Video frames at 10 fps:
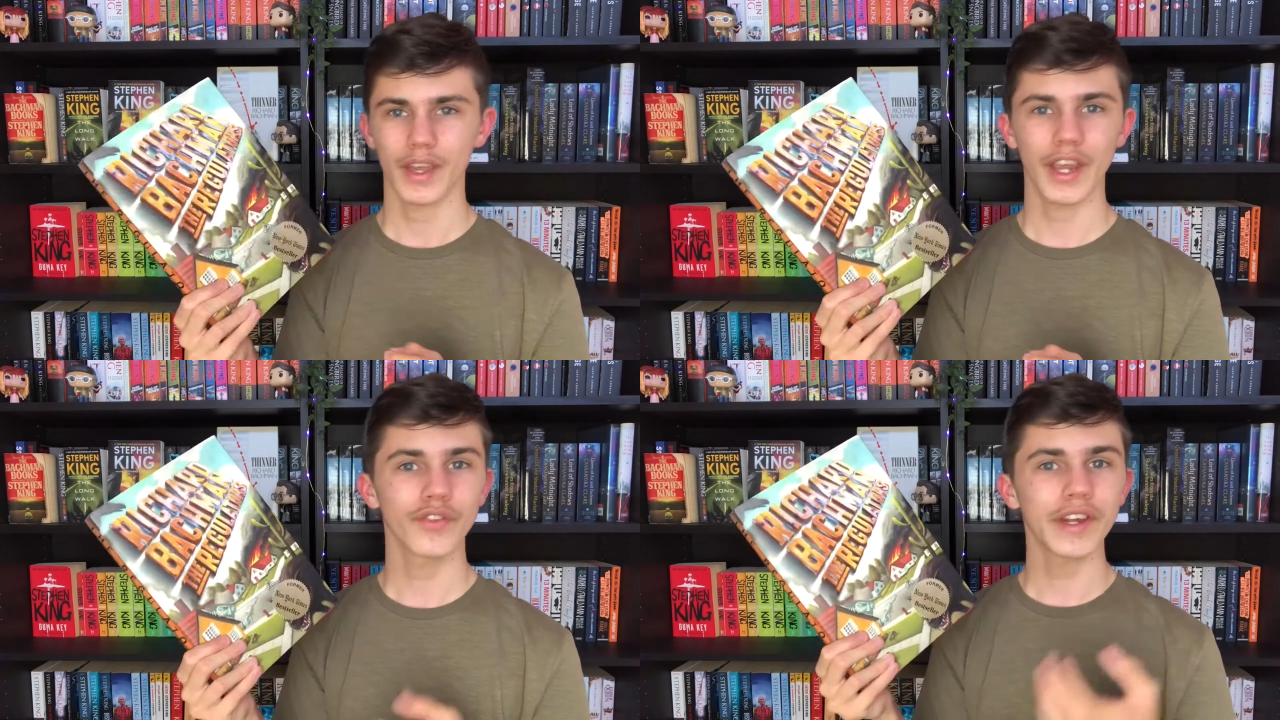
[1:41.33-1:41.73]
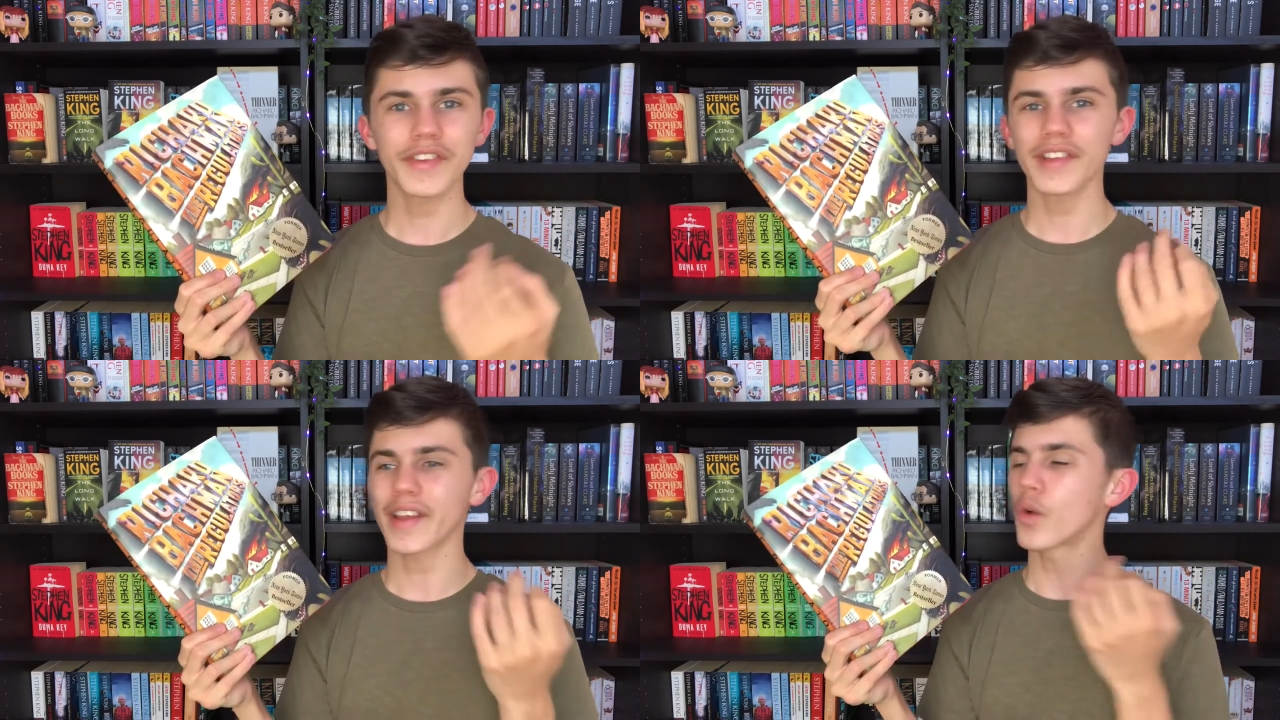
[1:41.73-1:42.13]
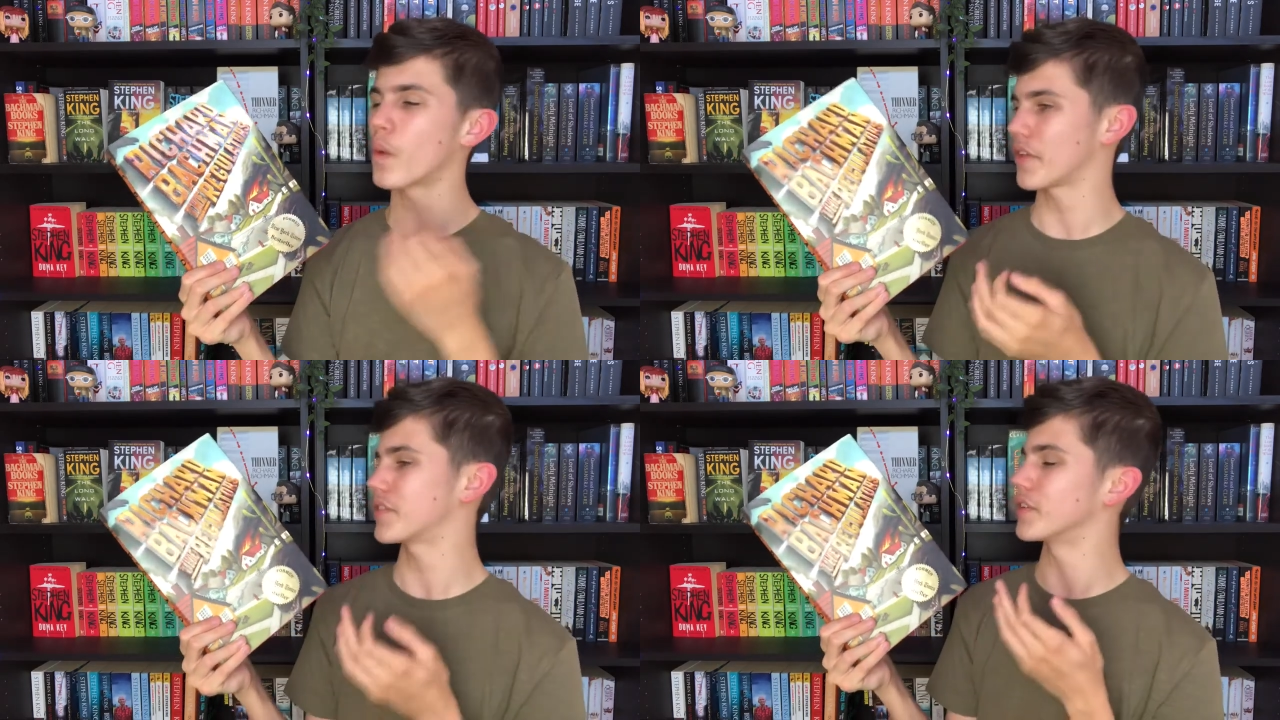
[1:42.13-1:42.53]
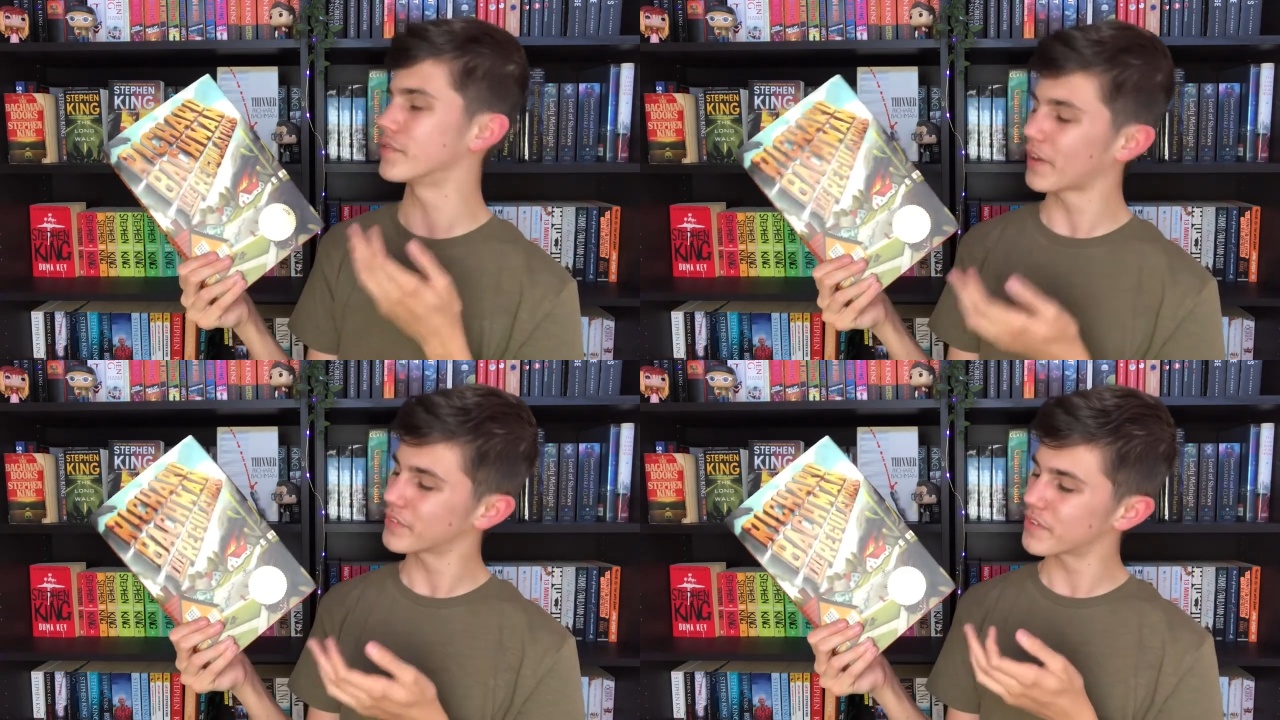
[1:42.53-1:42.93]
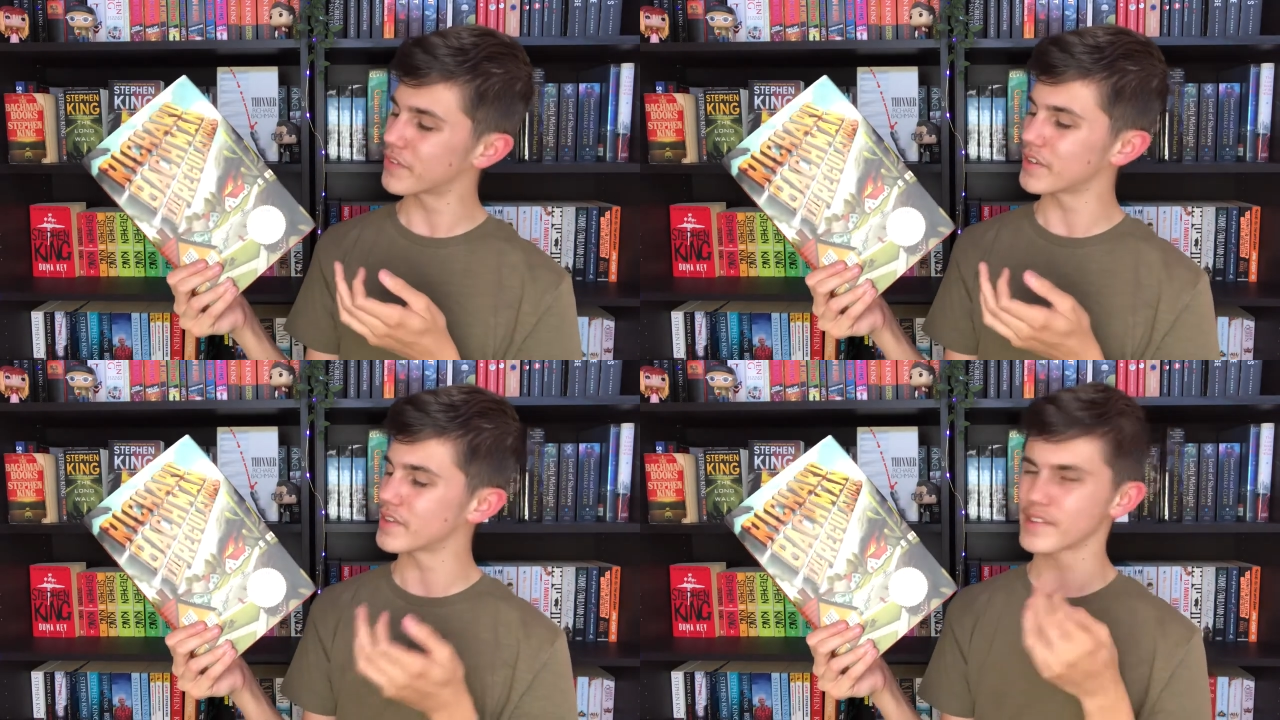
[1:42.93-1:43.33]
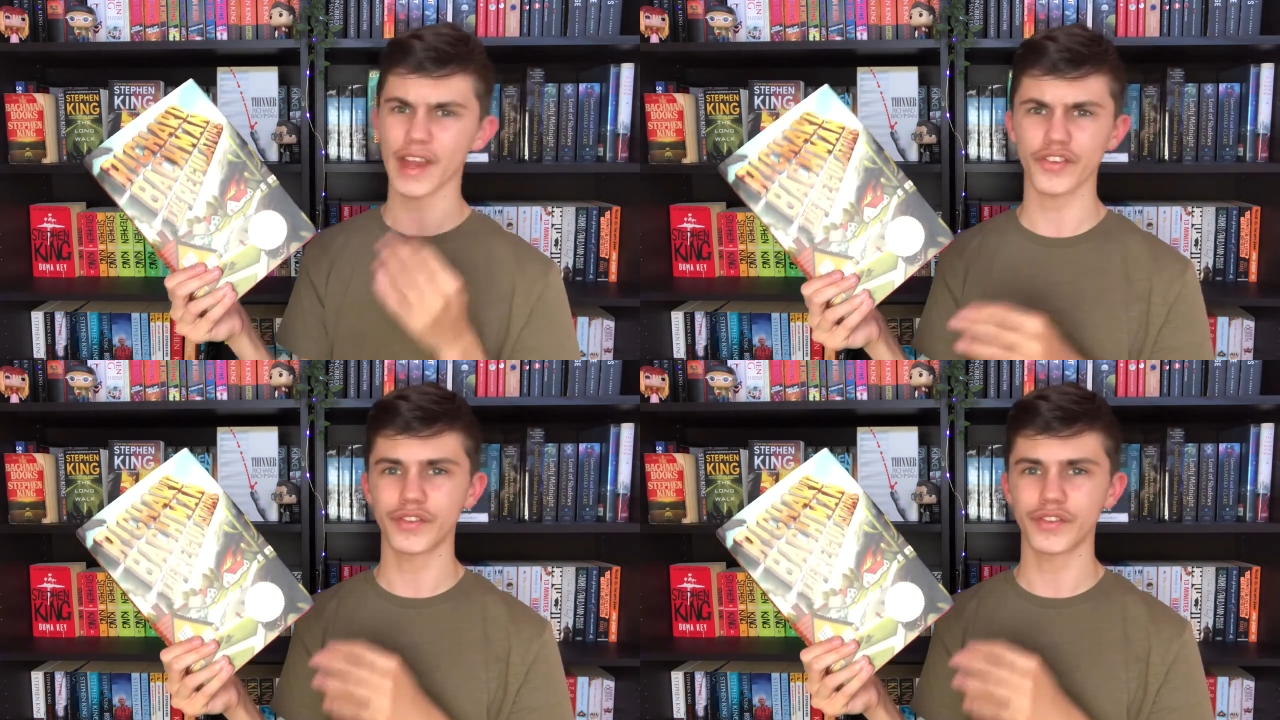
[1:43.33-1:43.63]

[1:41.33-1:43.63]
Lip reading: It reads like a Western fantasy slash